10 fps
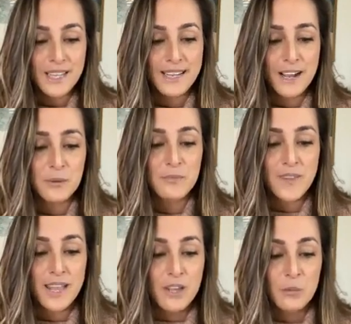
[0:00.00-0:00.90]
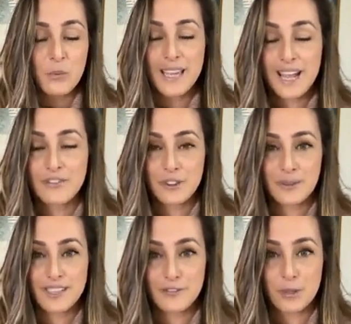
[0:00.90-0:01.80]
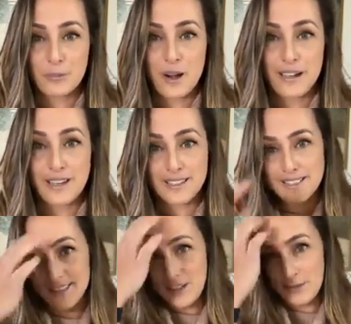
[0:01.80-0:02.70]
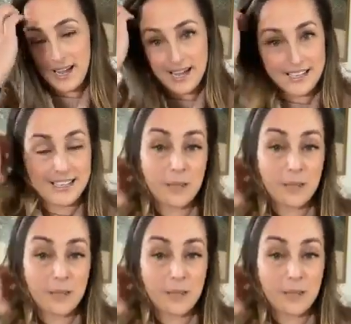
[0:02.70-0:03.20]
Now, we have 3 different products, okay?